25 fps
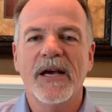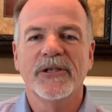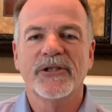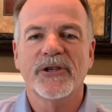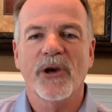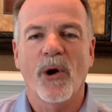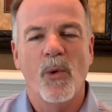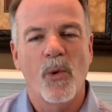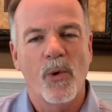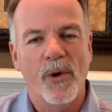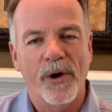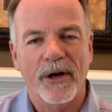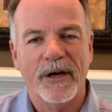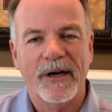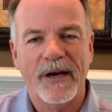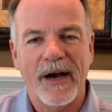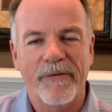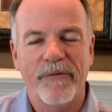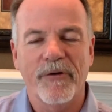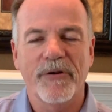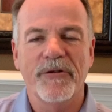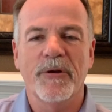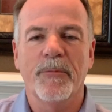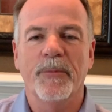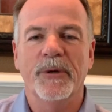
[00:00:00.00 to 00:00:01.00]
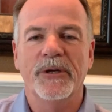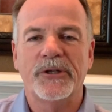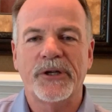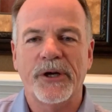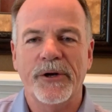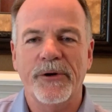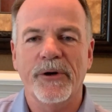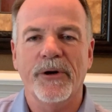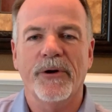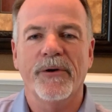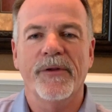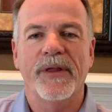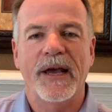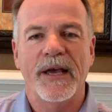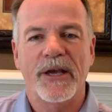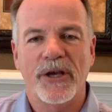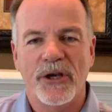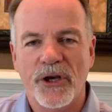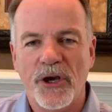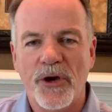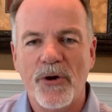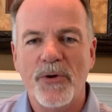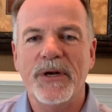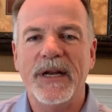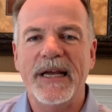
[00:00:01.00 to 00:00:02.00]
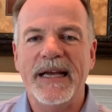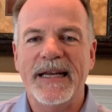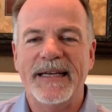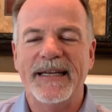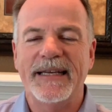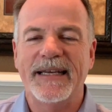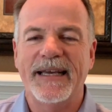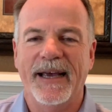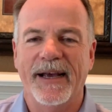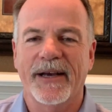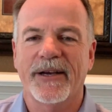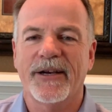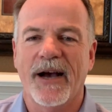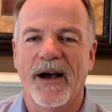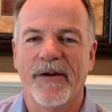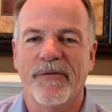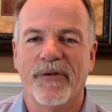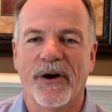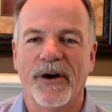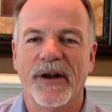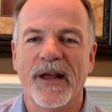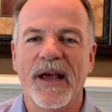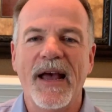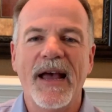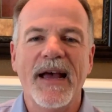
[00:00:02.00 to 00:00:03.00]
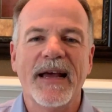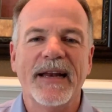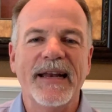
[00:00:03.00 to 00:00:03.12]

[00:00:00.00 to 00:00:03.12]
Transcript: So we're covering the material that you need to get covered.